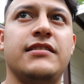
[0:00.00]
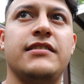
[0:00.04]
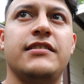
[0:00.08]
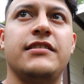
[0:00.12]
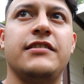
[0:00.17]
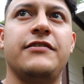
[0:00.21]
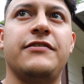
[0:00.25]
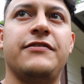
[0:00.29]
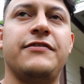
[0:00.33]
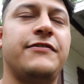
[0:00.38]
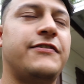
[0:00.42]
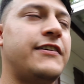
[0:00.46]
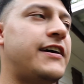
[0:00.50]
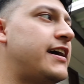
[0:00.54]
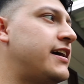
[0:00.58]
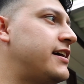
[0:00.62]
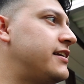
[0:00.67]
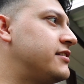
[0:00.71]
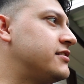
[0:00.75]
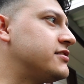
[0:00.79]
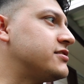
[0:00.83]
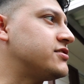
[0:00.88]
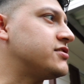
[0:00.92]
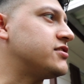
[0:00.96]
the
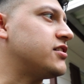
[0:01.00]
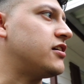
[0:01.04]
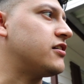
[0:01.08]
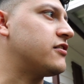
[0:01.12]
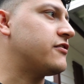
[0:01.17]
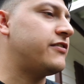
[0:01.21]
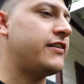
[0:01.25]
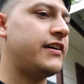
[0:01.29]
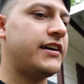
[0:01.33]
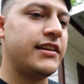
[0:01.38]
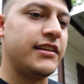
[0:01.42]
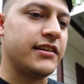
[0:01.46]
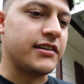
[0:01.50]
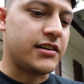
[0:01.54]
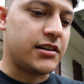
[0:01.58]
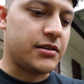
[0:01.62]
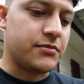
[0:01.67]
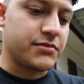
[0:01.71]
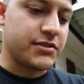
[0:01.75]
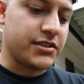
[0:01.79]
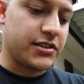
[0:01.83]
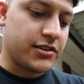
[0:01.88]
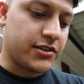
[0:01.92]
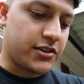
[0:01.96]
stock fan that
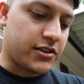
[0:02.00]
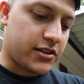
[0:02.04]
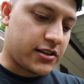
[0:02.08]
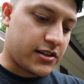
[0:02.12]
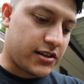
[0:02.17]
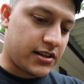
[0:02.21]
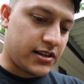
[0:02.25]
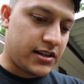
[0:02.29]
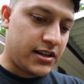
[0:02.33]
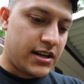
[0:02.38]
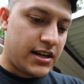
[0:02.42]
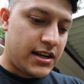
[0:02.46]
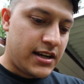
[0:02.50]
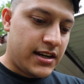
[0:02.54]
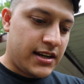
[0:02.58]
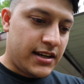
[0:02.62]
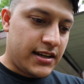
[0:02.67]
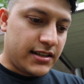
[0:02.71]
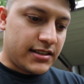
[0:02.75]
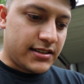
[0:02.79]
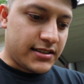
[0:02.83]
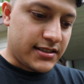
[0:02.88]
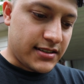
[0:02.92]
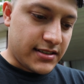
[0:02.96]
comes in the car
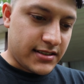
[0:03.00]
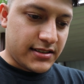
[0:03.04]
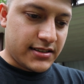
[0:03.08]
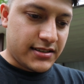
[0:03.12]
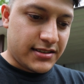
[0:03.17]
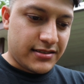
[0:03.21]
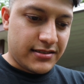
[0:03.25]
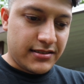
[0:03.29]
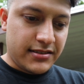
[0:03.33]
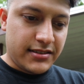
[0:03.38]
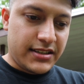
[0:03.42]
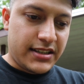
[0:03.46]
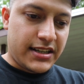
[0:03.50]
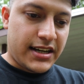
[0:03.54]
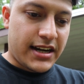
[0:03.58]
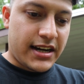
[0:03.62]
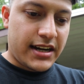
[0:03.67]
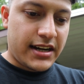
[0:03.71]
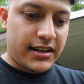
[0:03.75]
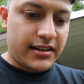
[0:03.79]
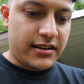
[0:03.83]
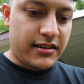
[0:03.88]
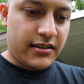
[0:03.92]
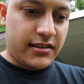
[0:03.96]
did
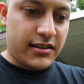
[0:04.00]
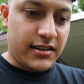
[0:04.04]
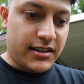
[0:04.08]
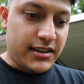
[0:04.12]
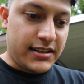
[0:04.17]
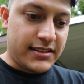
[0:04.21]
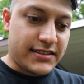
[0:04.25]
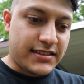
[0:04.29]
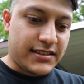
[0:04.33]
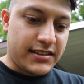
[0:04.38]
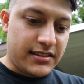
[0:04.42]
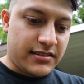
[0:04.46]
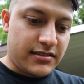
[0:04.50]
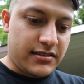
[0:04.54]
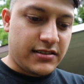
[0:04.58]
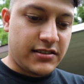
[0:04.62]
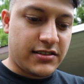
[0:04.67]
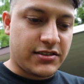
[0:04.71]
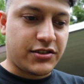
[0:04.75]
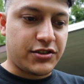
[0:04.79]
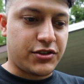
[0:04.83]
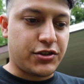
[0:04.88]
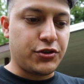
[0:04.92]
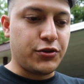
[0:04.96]
not
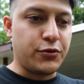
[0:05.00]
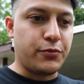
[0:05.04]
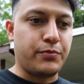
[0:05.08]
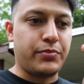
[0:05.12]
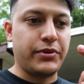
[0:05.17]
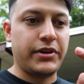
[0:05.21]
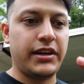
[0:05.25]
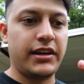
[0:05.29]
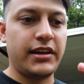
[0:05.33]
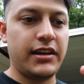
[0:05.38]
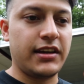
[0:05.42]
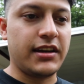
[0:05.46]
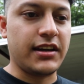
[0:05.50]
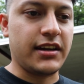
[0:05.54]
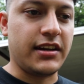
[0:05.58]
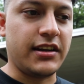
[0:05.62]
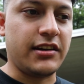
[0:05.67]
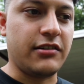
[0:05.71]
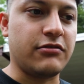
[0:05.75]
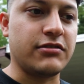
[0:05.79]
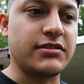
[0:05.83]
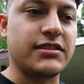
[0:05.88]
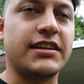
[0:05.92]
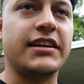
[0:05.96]
is too big, and
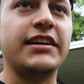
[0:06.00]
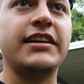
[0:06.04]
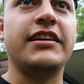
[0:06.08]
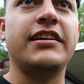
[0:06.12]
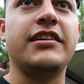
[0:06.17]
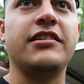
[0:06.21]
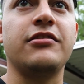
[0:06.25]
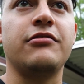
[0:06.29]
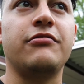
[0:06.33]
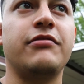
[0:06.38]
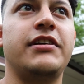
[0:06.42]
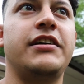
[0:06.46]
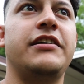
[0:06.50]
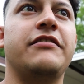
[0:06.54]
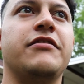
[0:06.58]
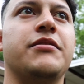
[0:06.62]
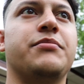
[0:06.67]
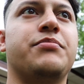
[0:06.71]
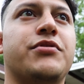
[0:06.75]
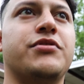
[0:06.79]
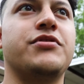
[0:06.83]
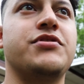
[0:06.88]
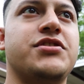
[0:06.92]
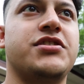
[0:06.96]
it was getting in the way of the
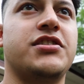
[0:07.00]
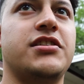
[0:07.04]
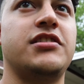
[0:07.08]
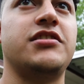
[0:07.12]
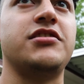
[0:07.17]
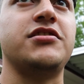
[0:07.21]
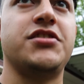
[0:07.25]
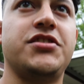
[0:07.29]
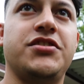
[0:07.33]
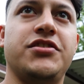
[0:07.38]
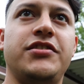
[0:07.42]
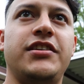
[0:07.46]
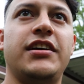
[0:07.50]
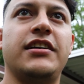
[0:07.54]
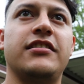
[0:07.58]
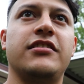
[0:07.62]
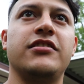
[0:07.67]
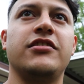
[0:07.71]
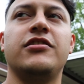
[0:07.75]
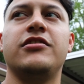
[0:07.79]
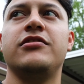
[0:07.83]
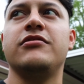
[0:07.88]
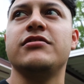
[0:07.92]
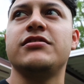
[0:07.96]
Procharger. So you have
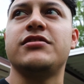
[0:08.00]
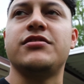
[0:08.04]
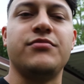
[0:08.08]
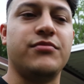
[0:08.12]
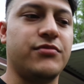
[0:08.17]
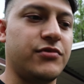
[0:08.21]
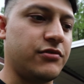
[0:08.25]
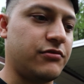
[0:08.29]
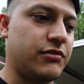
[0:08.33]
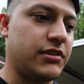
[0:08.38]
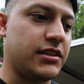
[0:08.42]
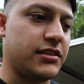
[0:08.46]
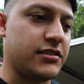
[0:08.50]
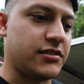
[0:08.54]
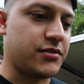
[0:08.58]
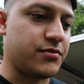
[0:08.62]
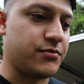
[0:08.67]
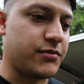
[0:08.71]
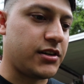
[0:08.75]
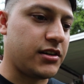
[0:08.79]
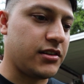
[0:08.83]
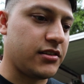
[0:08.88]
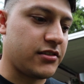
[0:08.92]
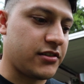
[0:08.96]
to go with the
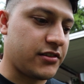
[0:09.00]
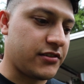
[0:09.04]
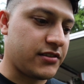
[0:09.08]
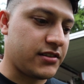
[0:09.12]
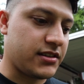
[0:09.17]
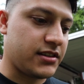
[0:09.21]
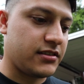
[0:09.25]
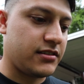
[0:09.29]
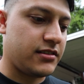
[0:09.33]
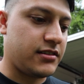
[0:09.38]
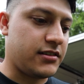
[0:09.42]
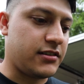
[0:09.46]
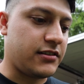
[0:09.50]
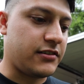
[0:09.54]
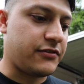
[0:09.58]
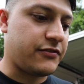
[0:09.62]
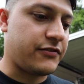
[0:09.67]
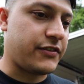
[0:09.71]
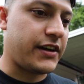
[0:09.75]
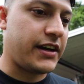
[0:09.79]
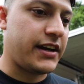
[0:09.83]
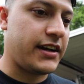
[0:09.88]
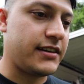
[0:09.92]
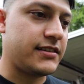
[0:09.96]
smaller
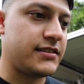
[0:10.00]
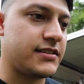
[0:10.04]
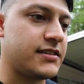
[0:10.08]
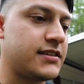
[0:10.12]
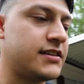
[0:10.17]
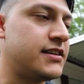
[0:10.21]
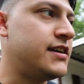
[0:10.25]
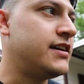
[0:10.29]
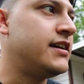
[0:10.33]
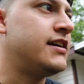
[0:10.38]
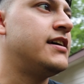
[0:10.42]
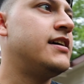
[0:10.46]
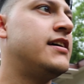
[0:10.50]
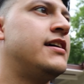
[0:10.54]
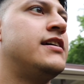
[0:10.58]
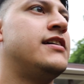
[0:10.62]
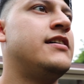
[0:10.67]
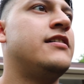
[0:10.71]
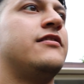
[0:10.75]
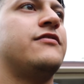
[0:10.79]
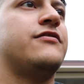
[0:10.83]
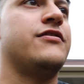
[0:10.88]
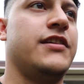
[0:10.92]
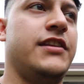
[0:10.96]
fans
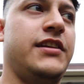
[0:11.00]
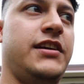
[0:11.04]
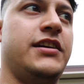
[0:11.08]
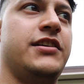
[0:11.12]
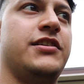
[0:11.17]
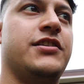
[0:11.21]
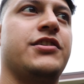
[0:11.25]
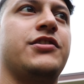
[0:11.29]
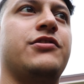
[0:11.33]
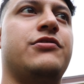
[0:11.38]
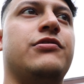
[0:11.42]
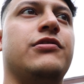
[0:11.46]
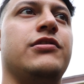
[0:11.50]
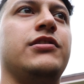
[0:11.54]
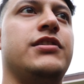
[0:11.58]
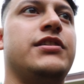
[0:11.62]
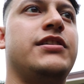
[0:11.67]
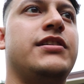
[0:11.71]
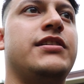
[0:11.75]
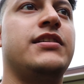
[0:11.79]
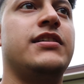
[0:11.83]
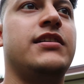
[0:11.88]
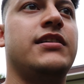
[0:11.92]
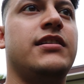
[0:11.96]
for the
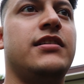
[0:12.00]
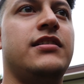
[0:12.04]
intercooler,